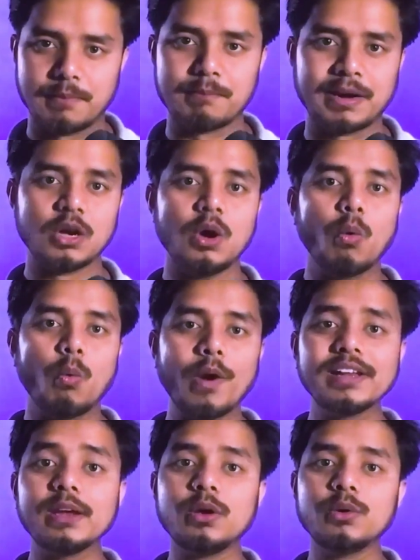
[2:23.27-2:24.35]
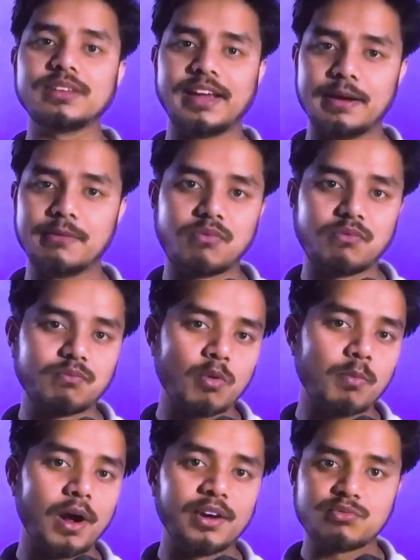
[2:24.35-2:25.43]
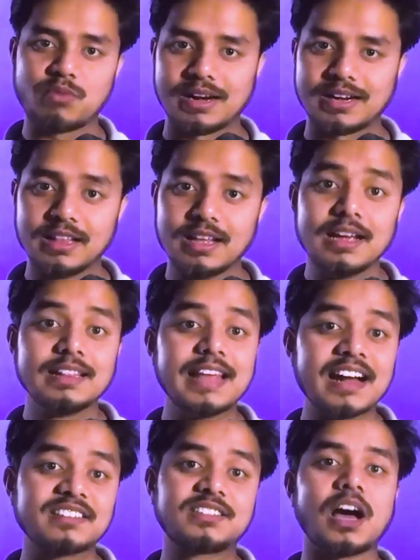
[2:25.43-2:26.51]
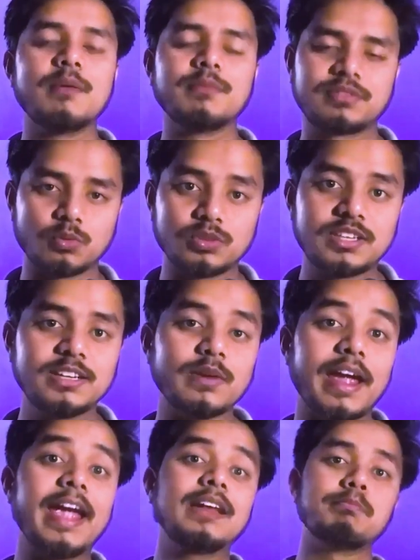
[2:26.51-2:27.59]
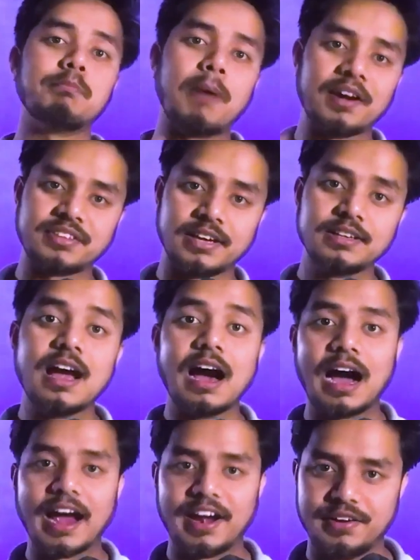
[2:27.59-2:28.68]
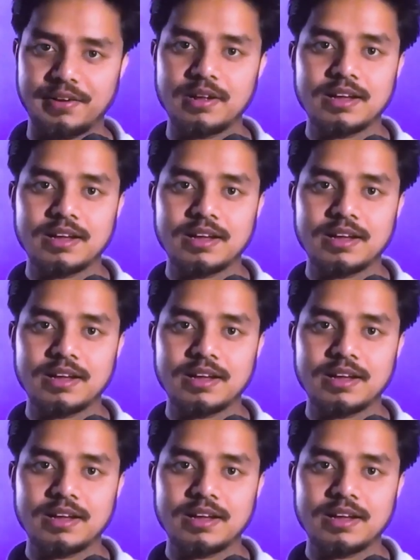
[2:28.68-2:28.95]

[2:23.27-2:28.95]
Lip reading: But when you use a proper funnel, that jumps to 3 to 8% higher.